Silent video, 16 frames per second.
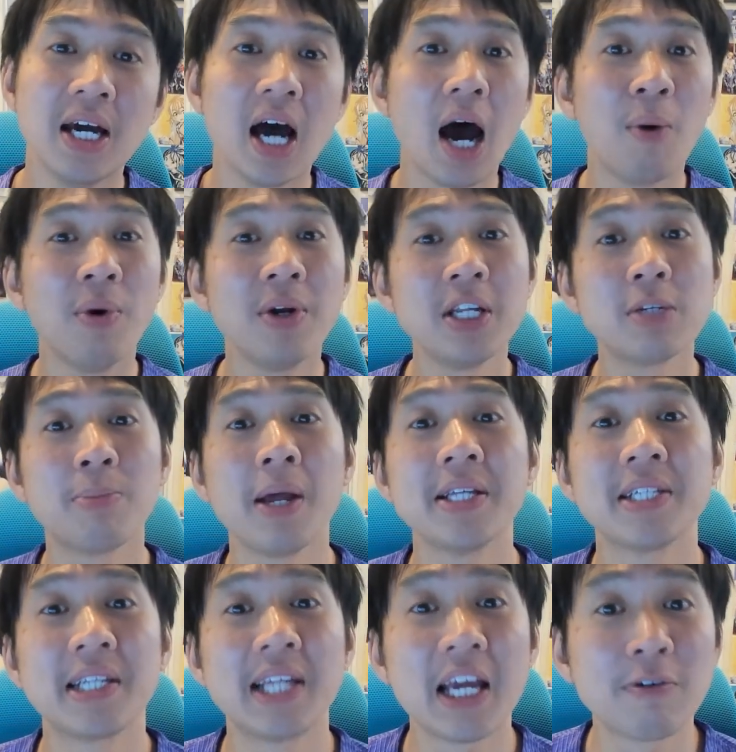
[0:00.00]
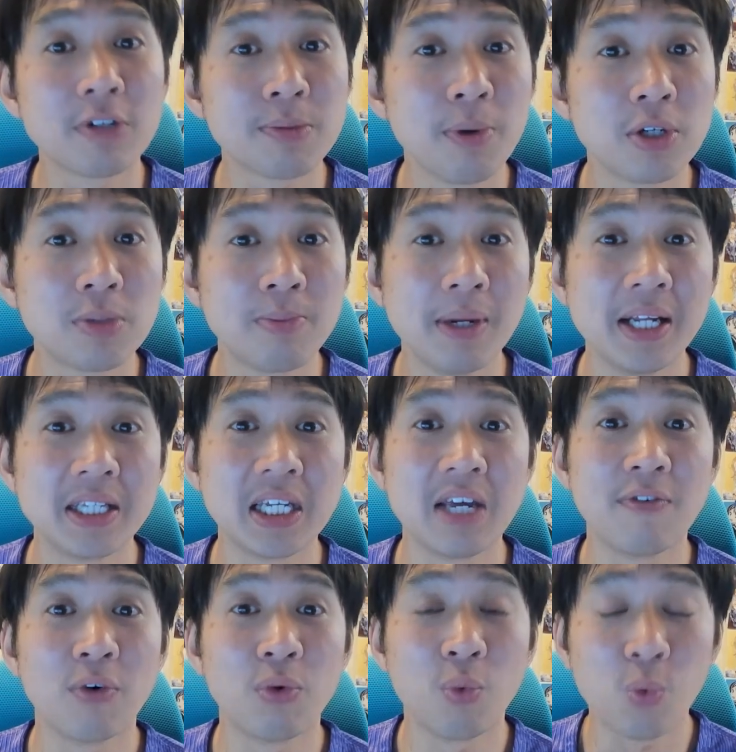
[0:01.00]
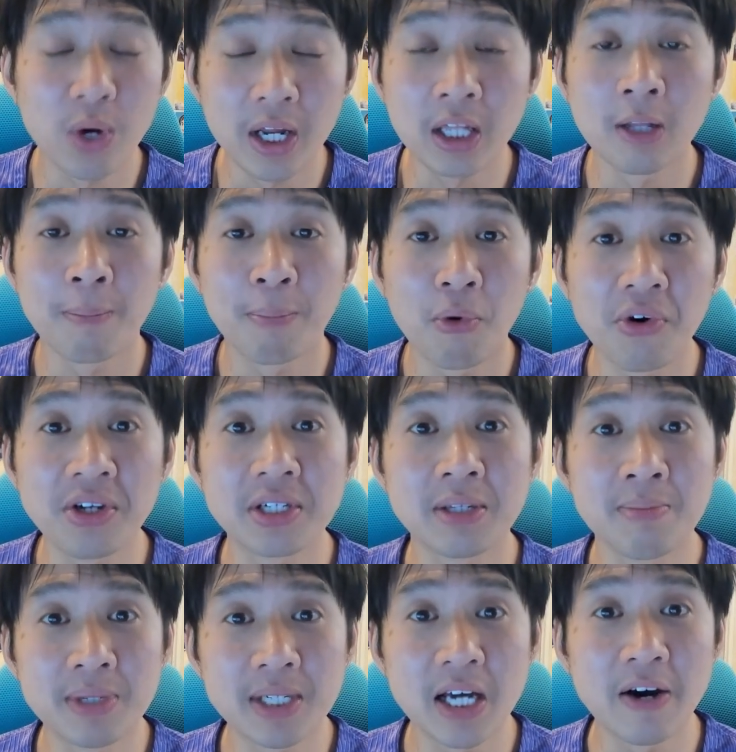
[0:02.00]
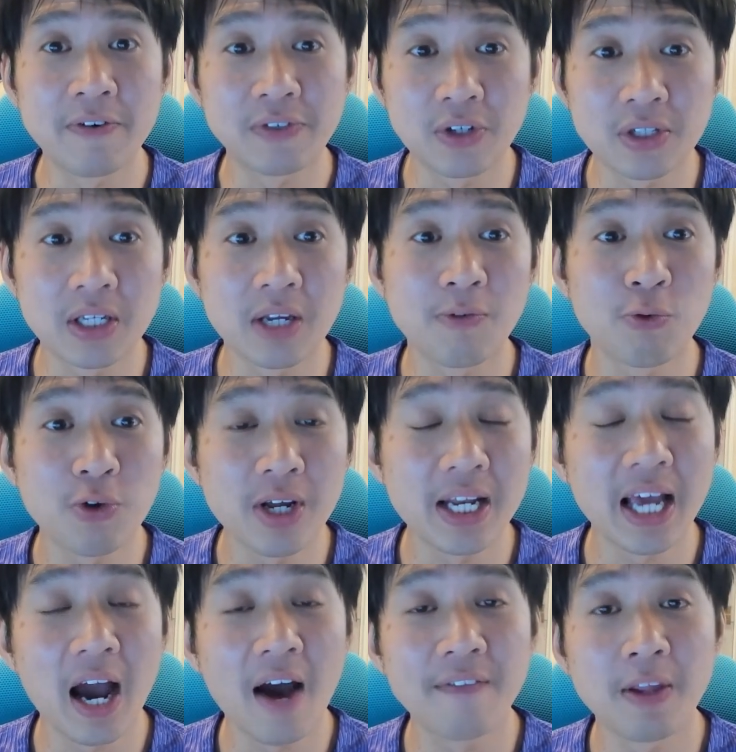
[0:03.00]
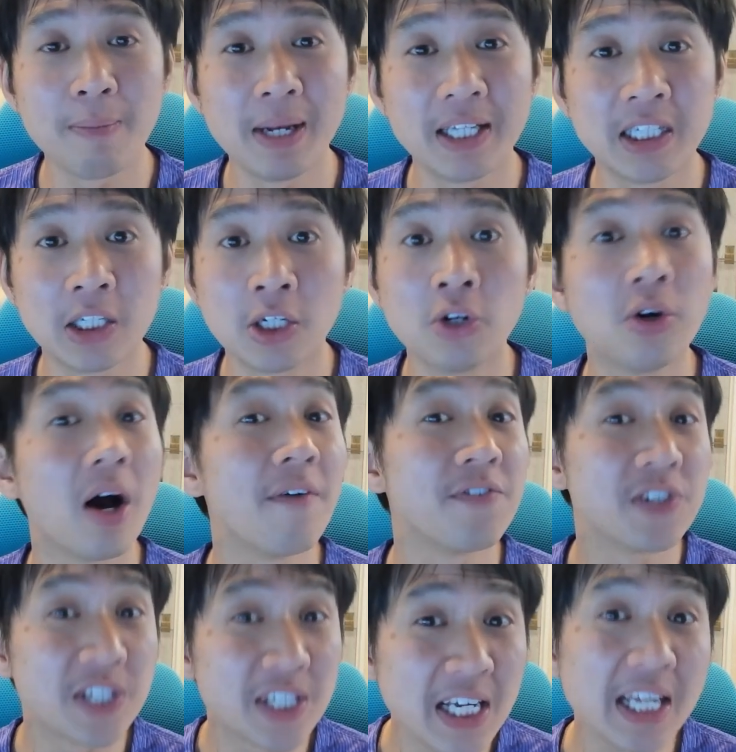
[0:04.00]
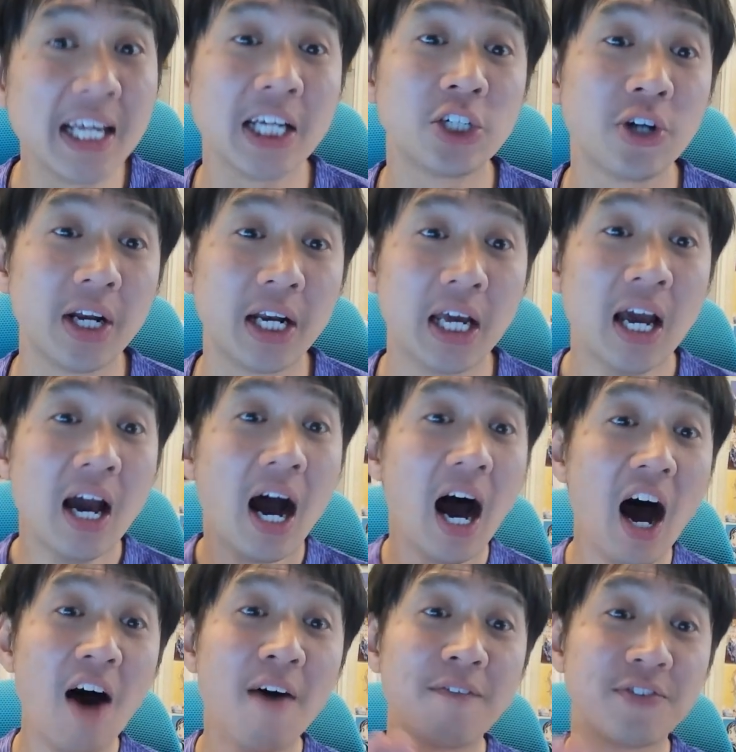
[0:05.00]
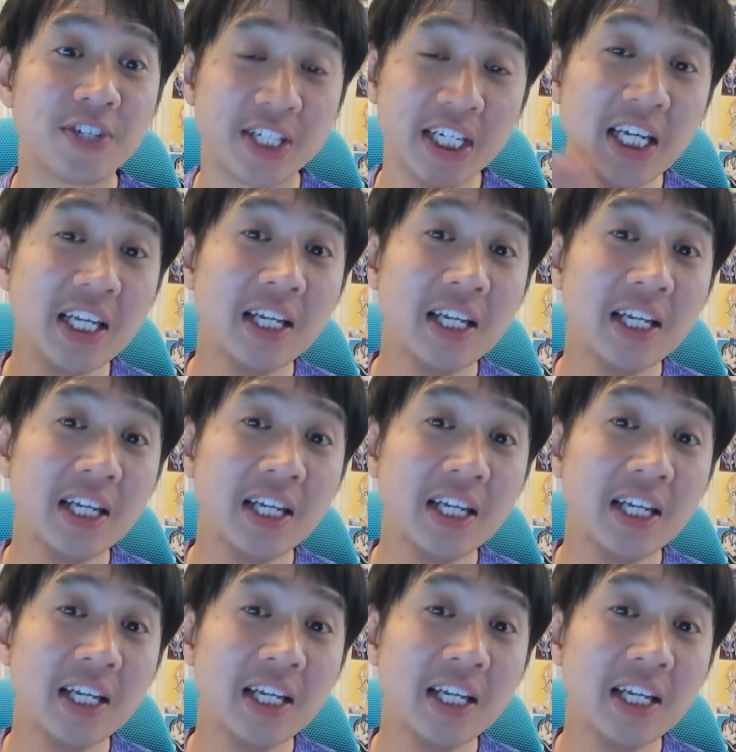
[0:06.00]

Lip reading: I want these players to take responsibility for winning the points themselves because they really have the ability to do it. I've seen it in training. I've seen